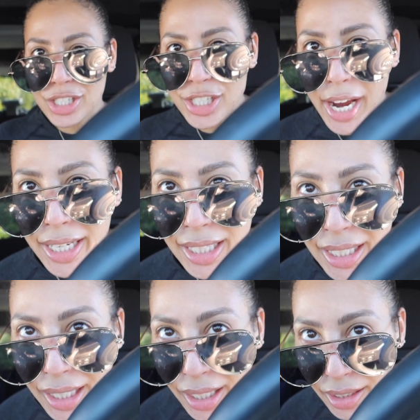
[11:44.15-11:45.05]

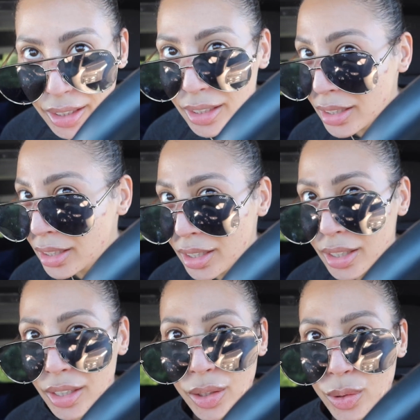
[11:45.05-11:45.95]
shiny,
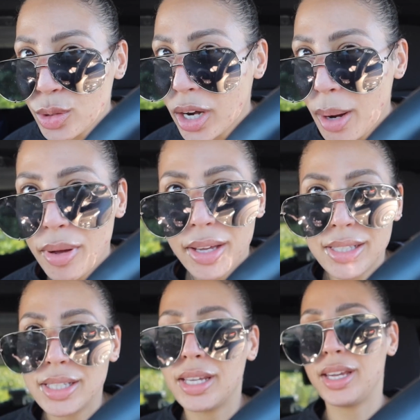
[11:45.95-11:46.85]
whose grandpa
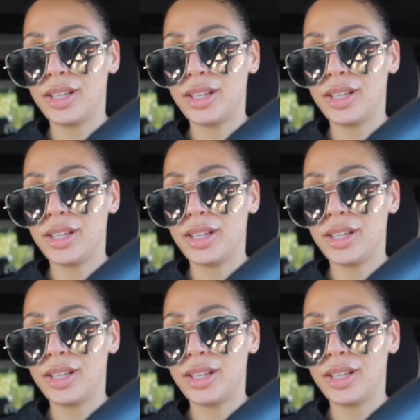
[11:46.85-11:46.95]
is it?